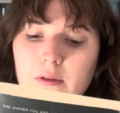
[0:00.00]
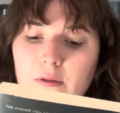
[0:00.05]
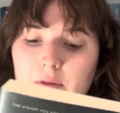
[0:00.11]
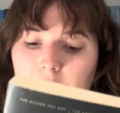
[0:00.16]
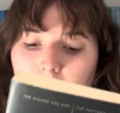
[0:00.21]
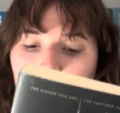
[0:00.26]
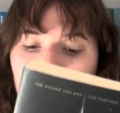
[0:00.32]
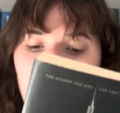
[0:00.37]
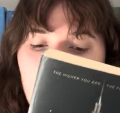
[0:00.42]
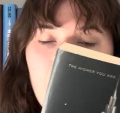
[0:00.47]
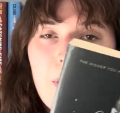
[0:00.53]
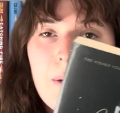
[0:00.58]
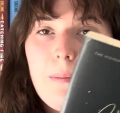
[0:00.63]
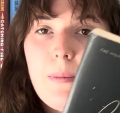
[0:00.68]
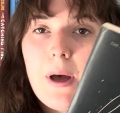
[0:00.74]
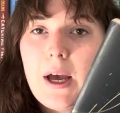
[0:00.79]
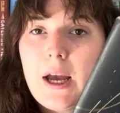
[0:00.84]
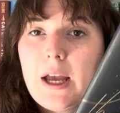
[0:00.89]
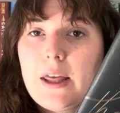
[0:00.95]
from
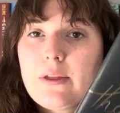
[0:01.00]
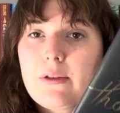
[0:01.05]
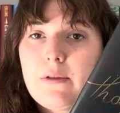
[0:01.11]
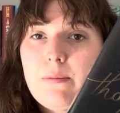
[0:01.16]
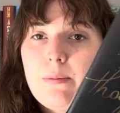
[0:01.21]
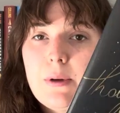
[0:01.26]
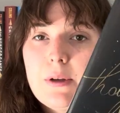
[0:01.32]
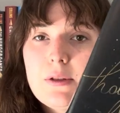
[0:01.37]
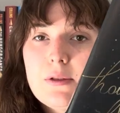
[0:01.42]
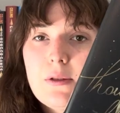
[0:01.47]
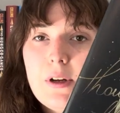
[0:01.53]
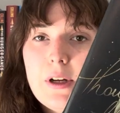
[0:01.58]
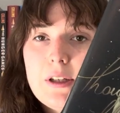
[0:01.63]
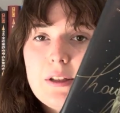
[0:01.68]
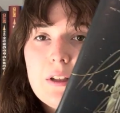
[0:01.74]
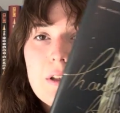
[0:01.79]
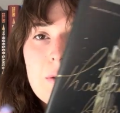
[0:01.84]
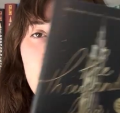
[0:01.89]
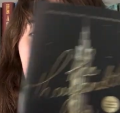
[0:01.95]
my thrift bookstore
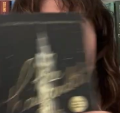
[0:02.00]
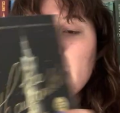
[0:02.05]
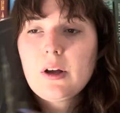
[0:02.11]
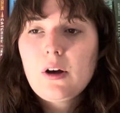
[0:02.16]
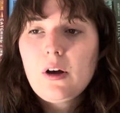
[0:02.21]
is this book